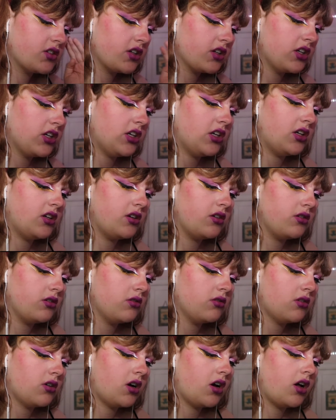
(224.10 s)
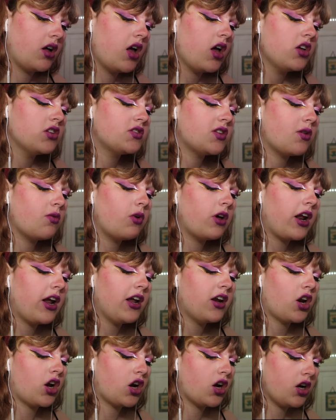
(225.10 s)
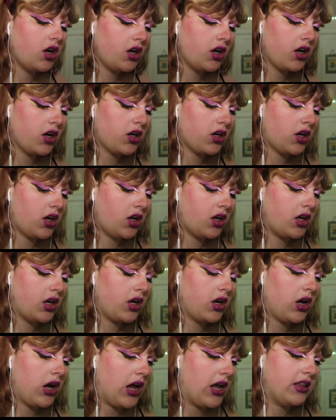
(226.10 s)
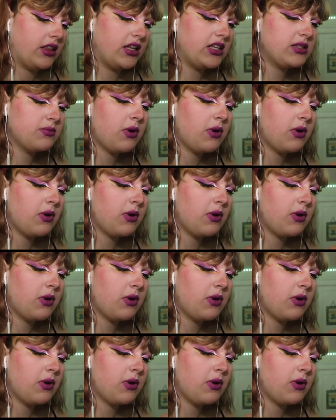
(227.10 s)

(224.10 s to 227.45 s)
are cute. So what I had heard, and this